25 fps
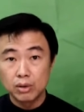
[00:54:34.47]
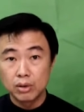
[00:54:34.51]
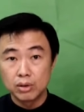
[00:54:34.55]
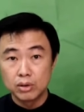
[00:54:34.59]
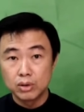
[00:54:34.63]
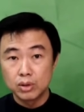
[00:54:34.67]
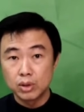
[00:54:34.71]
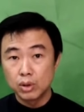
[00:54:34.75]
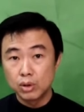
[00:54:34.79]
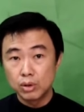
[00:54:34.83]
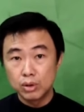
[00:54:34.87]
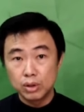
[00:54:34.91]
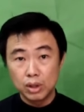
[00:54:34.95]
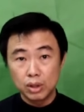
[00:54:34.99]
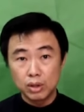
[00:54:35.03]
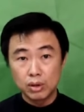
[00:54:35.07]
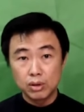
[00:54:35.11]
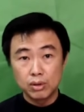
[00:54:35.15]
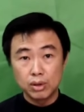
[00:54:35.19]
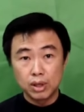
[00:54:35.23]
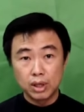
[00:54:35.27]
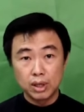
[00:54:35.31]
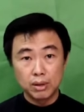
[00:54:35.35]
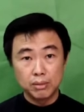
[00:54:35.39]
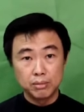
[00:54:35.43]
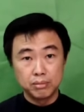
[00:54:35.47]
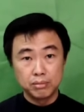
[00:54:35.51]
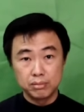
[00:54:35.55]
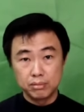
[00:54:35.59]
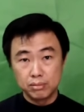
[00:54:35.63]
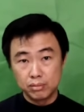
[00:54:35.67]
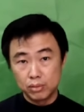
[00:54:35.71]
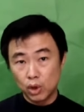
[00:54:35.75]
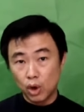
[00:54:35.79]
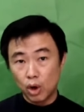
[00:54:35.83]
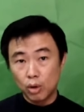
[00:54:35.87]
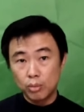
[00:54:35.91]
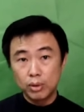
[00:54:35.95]
So, you know, um,
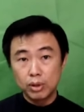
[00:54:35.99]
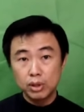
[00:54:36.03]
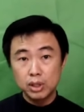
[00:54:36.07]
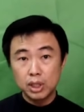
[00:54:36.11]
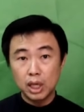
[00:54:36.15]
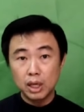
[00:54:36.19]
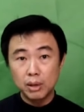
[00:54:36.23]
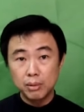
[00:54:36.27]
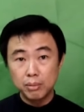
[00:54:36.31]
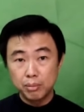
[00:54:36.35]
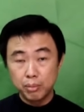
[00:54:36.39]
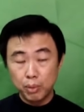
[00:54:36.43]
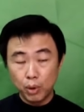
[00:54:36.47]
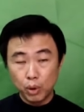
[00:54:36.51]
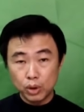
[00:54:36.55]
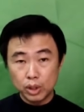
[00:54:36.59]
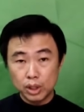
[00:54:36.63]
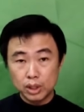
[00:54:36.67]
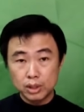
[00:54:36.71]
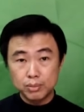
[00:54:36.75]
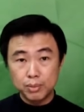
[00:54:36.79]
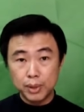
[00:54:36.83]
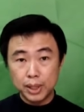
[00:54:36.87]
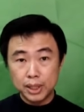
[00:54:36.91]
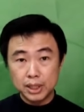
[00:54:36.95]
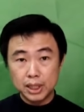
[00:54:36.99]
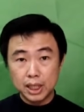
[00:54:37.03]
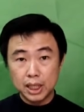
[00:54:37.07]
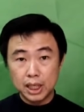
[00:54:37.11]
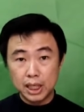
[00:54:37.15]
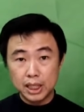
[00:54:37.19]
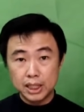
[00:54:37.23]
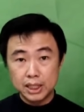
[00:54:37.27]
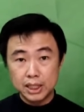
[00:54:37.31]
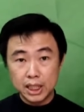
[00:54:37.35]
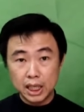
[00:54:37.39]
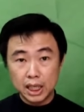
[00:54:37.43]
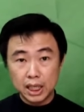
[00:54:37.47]
normal thing boat is basically
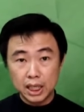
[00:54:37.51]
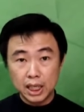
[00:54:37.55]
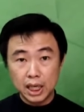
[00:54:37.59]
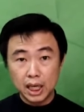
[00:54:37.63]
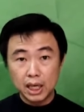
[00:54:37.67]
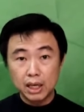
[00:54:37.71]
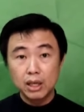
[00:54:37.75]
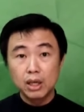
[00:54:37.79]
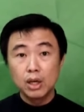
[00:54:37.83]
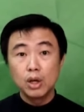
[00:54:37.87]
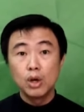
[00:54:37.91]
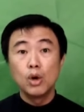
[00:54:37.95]
sinking.